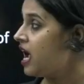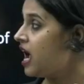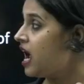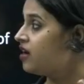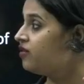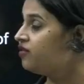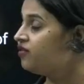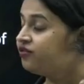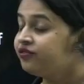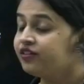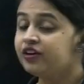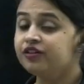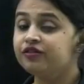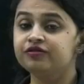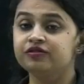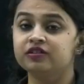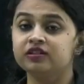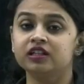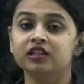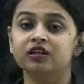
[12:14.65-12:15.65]
And
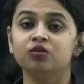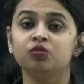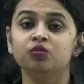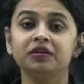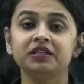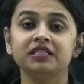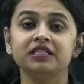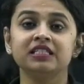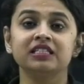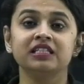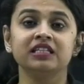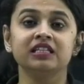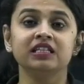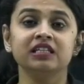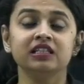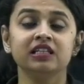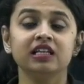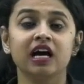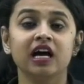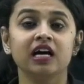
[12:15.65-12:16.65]
fifth, we
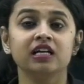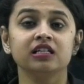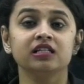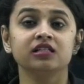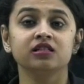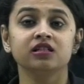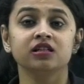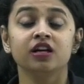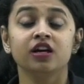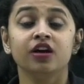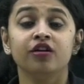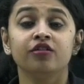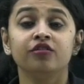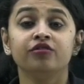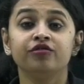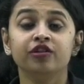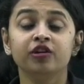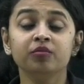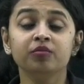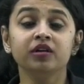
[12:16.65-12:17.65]
see that
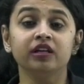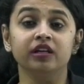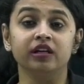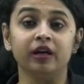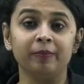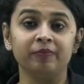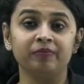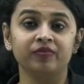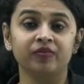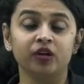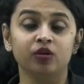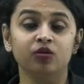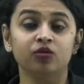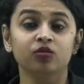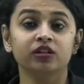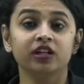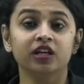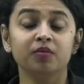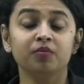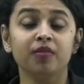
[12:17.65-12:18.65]
women,
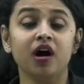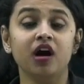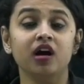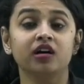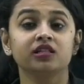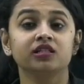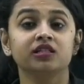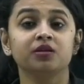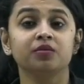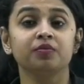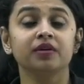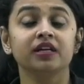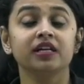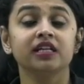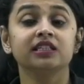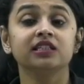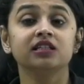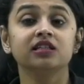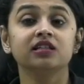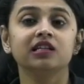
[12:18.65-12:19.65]
they
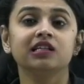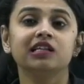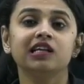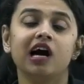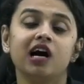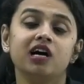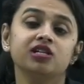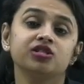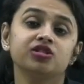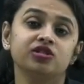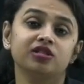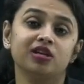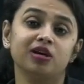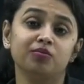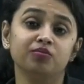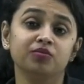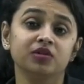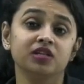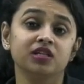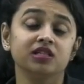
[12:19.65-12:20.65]
participated in large
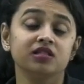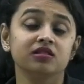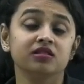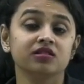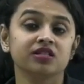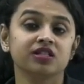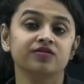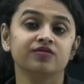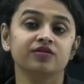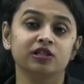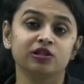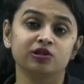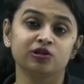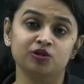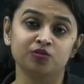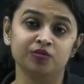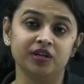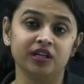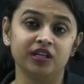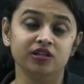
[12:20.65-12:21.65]
numbers in the civil
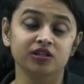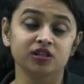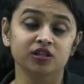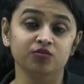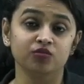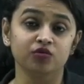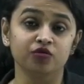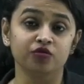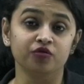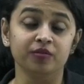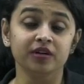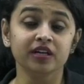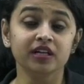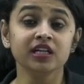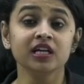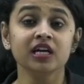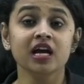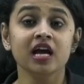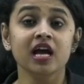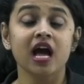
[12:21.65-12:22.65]
disobedience
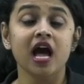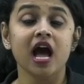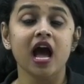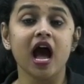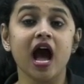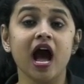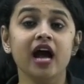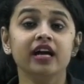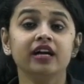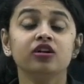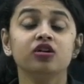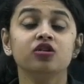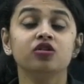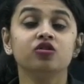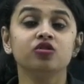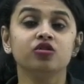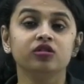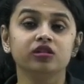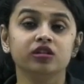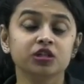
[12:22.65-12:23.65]
movement, and
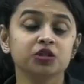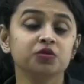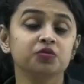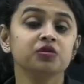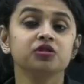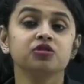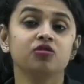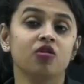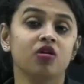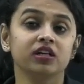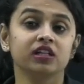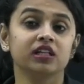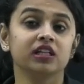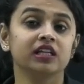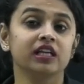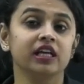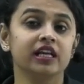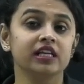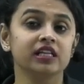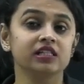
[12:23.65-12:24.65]
this was not the
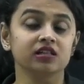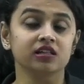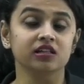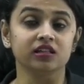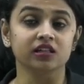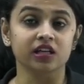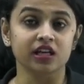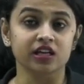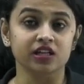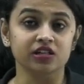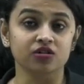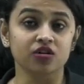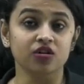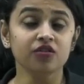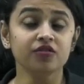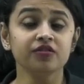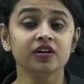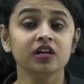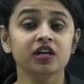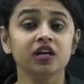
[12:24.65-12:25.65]
case in case
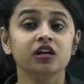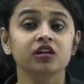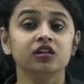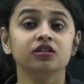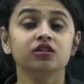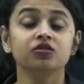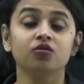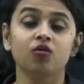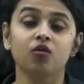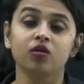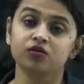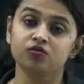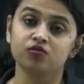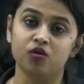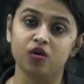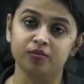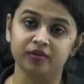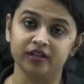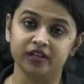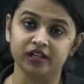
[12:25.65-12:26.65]
of the
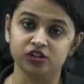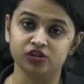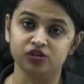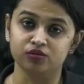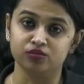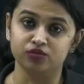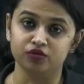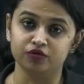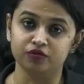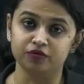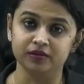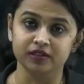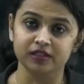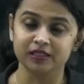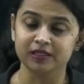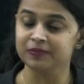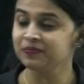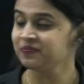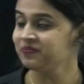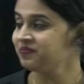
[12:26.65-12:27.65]
non-cooperation
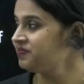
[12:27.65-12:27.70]
movement.